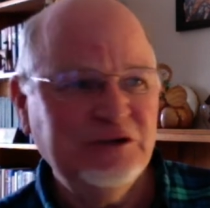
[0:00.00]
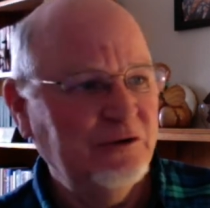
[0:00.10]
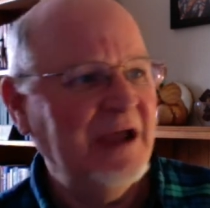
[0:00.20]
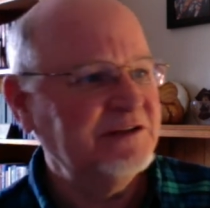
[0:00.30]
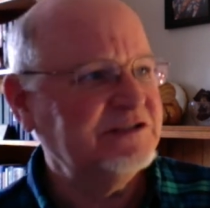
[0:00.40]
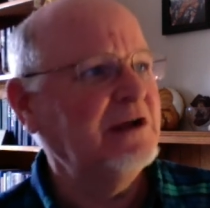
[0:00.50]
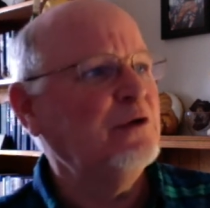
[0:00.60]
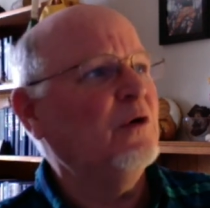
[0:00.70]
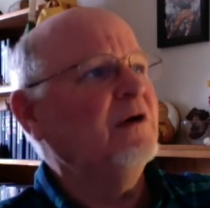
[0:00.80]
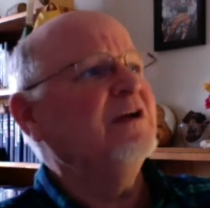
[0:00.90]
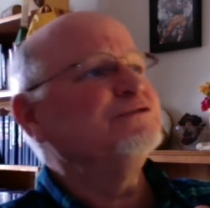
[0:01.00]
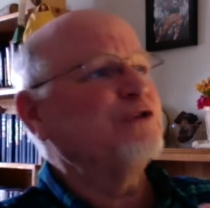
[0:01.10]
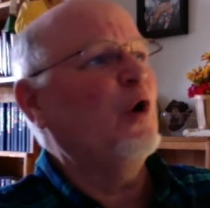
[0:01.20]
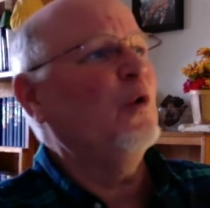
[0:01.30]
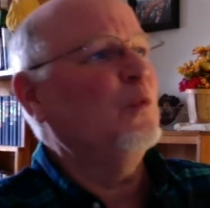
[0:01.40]
You can't say, Lord, here's the
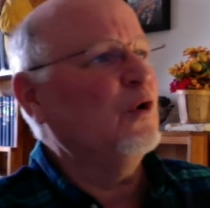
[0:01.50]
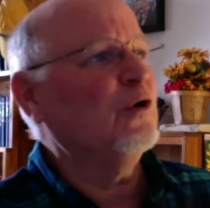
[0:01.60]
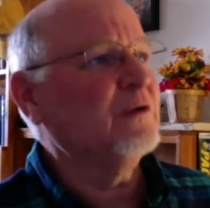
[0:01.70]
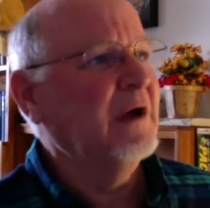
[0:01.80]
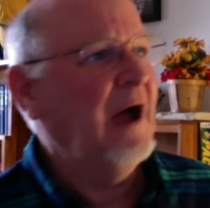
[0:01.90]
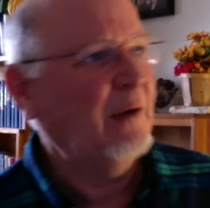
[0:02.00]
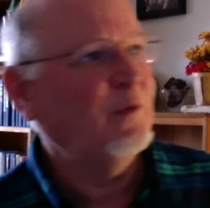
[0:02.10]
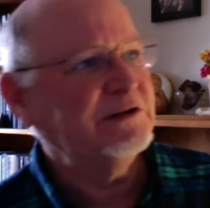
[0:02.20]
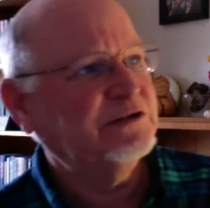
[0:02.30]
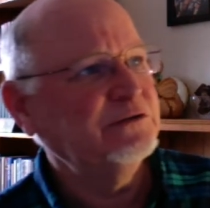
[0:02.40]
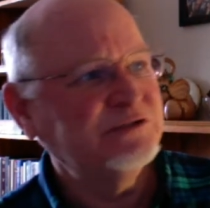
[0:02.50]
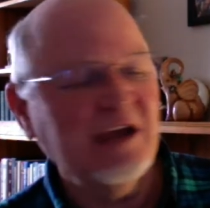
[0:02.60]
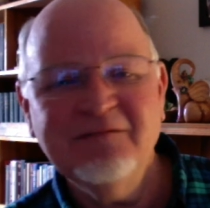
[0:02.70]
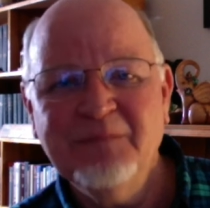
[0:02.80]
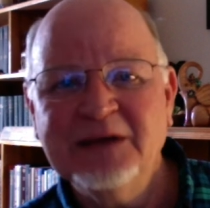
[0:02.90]
whole world. I want to
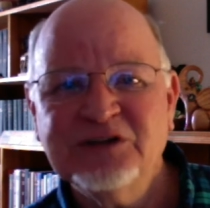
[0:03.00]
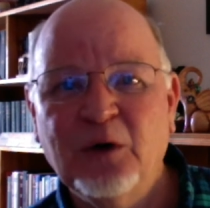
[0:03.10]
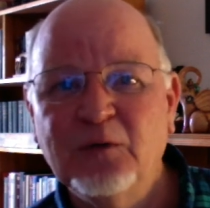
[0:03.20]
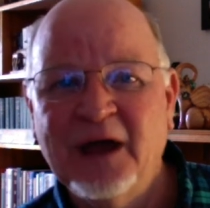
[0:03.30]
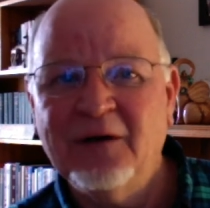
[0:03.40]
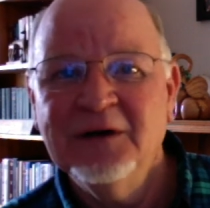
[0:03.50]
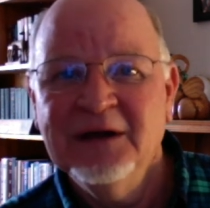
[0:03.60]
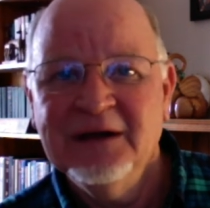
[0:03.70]
save my soul now.